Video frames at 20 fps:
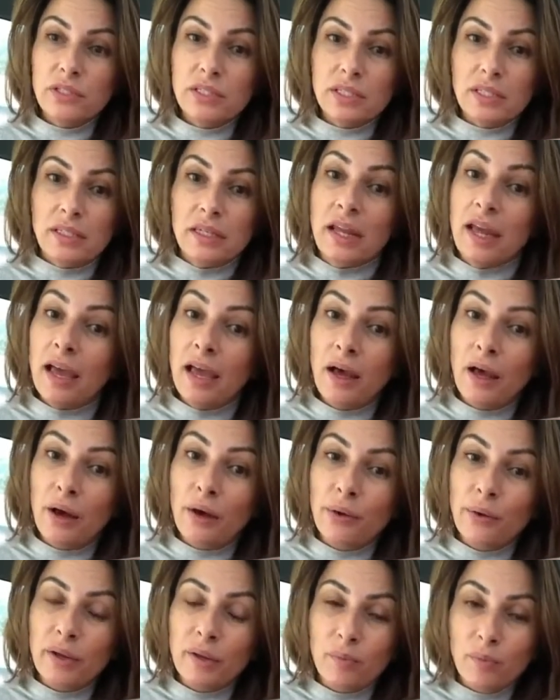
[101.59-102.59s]
and how
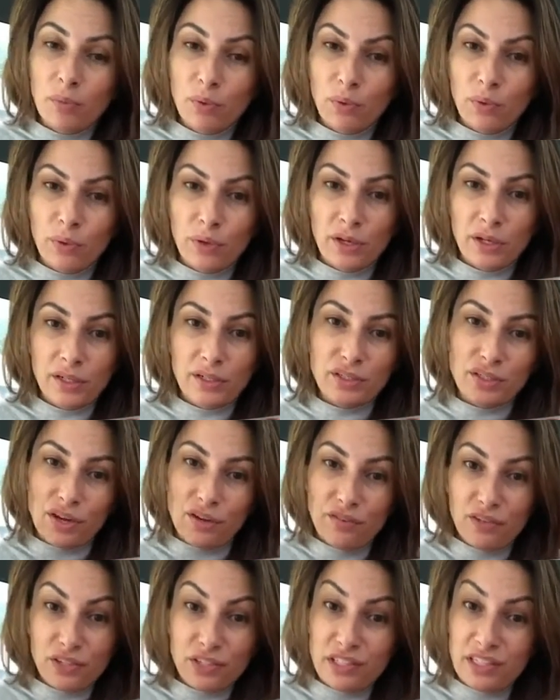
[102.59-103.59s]
important
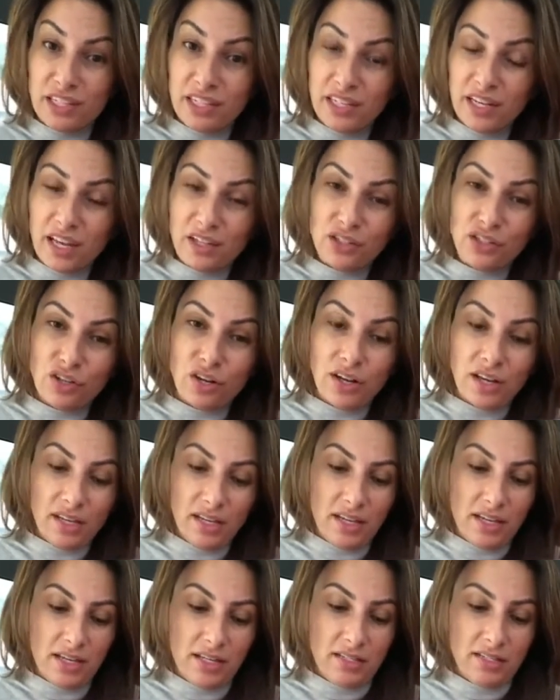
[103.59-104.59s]
diversity in our diet
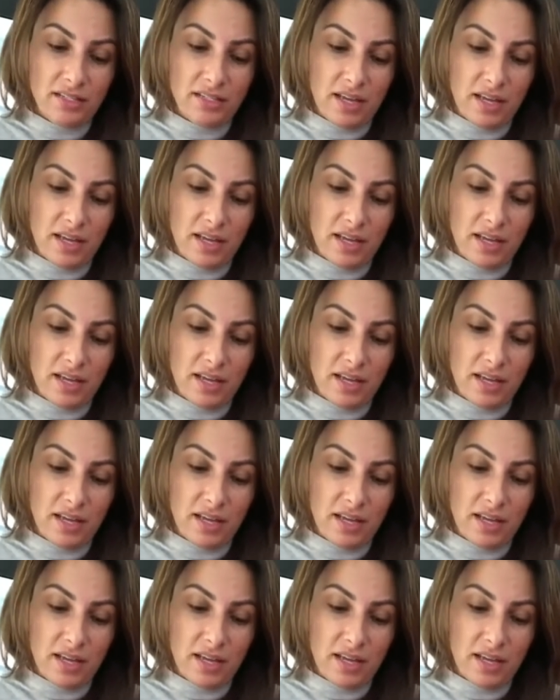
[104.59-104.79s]
is,